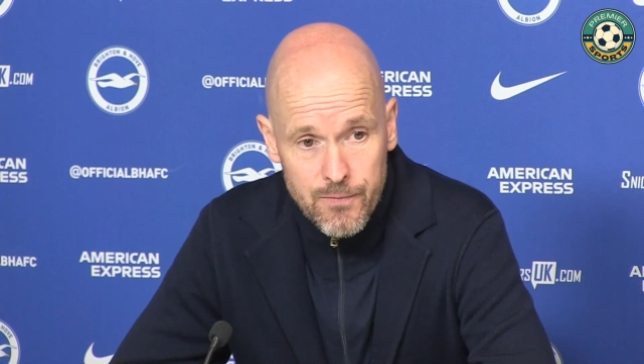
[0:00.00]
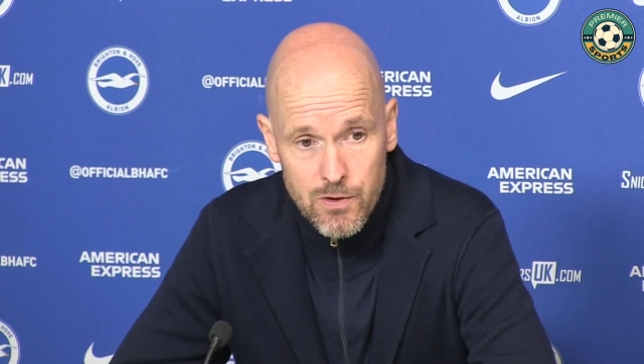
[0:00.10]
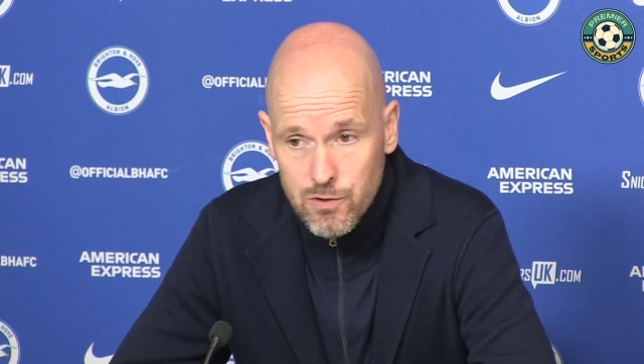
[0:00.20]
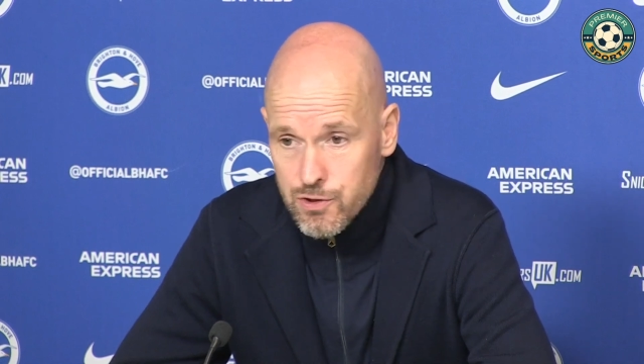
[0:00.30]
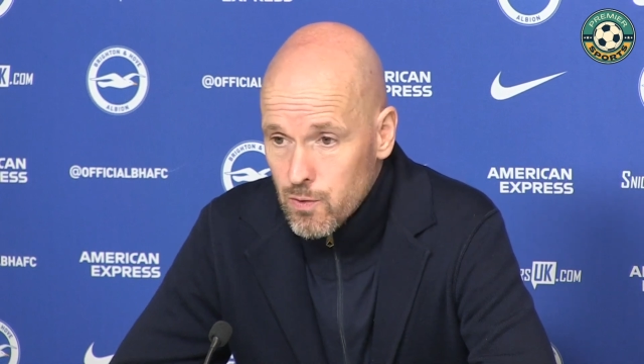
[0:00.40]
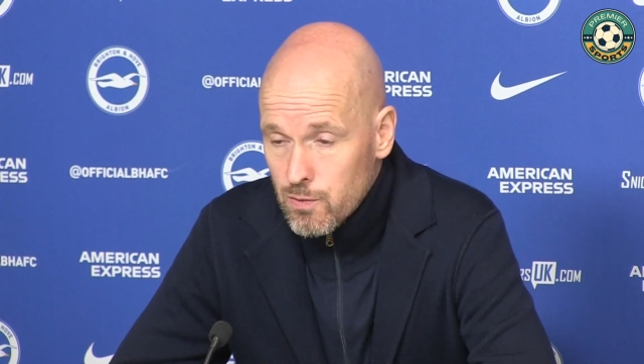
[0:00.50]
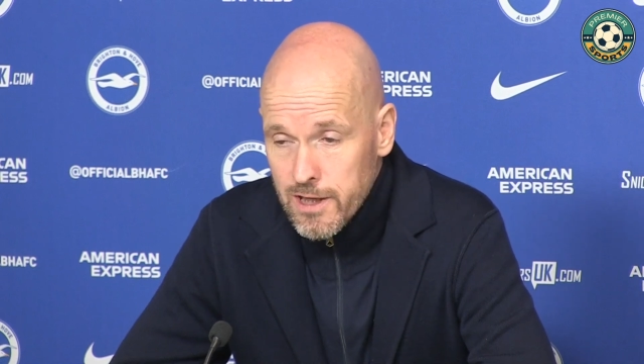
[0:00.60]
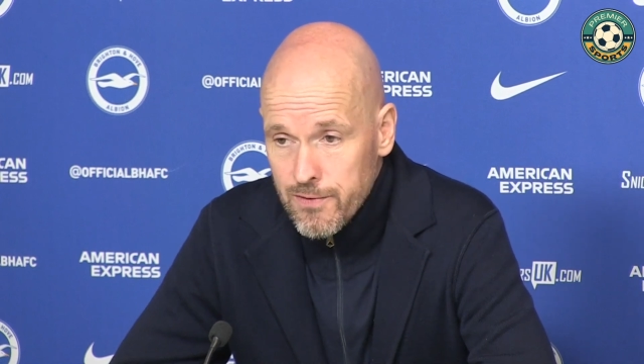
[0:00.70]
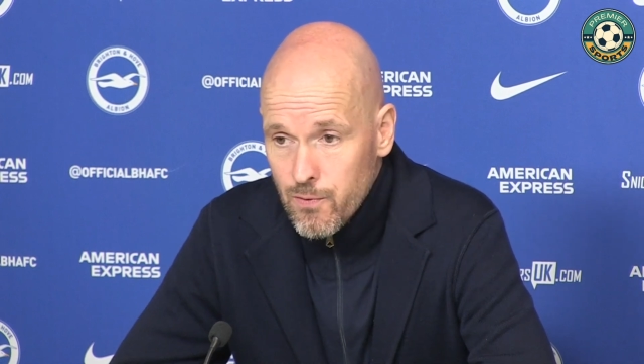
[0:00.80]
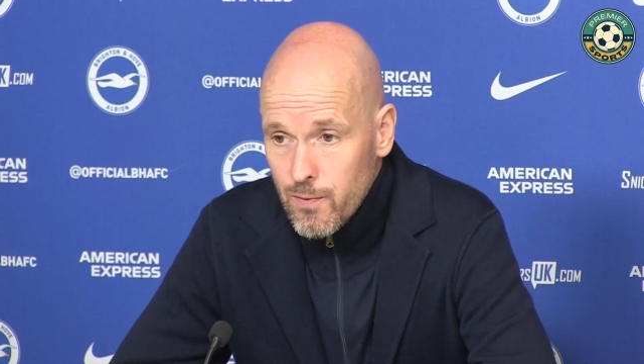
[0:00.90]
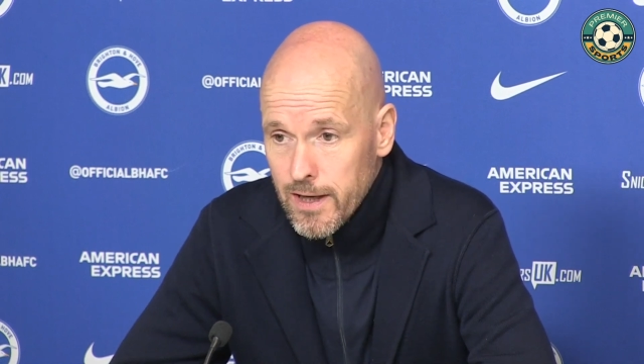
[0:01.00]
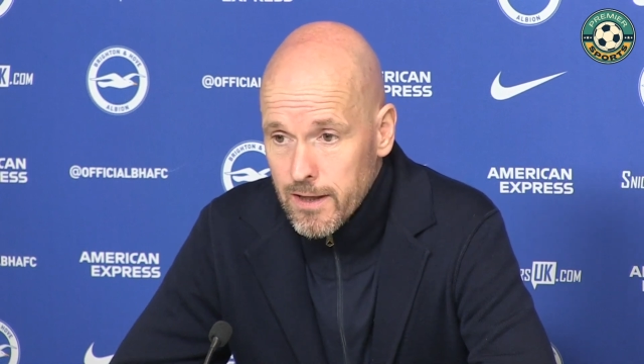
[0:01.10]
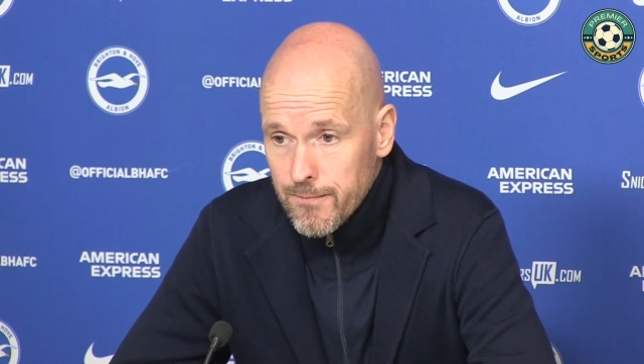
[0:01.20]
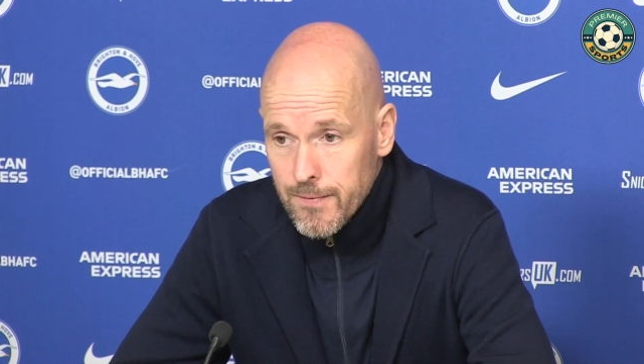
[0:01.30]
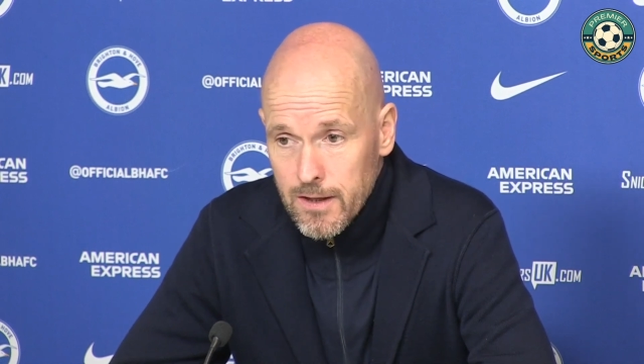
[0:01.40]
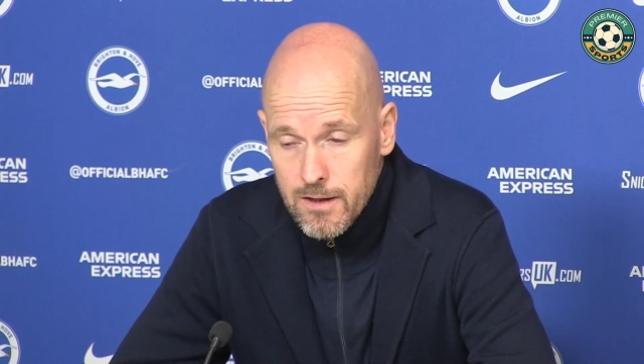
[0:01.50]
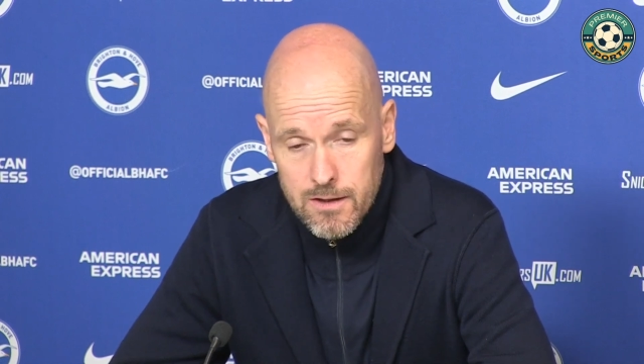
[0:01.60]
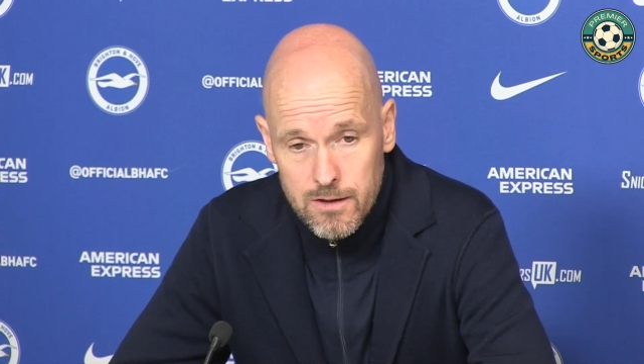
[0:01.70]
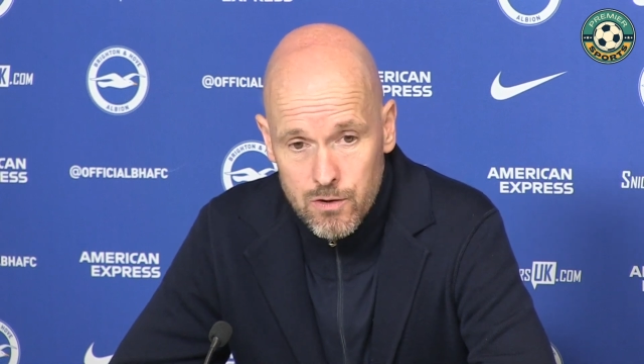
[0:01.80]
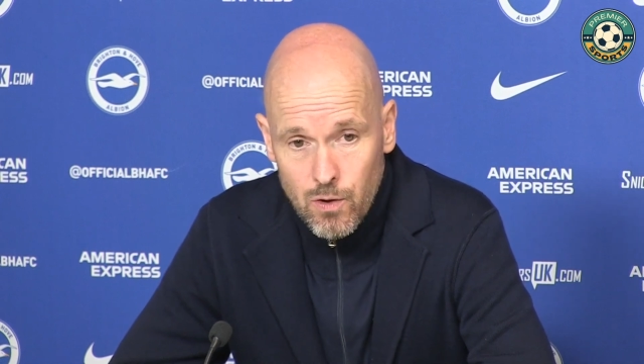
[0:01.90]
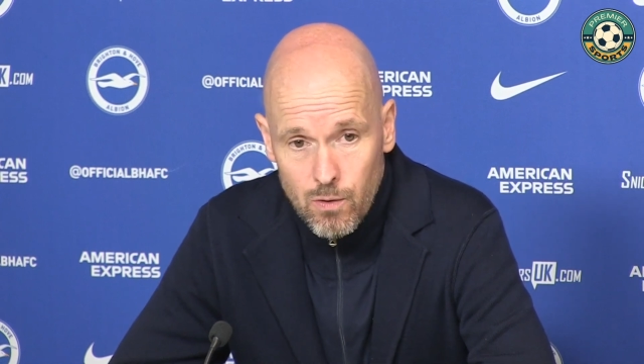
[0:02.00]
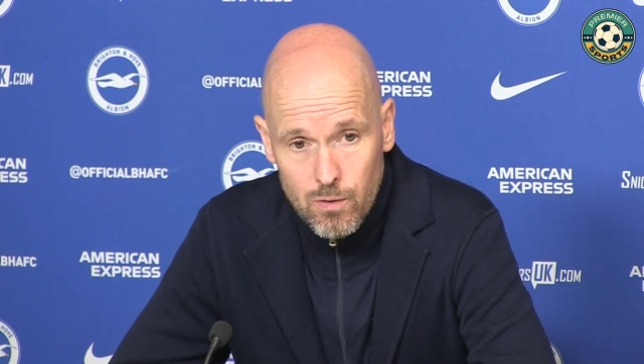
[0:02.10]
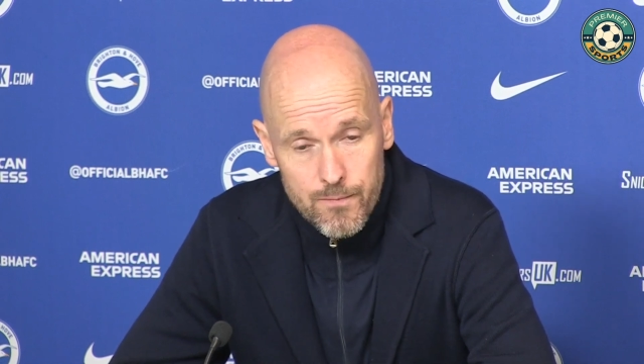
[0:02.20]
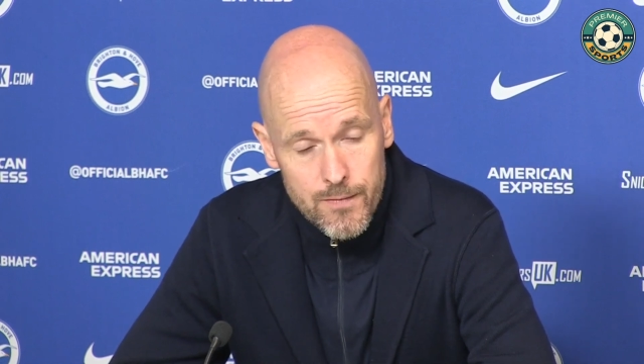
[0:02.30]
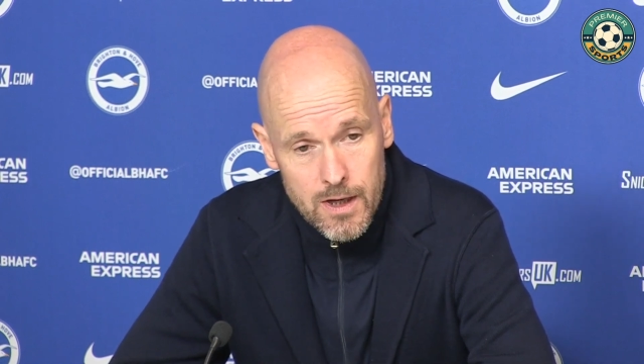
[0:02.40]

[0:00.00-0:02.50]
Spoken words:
we also gave away a goal.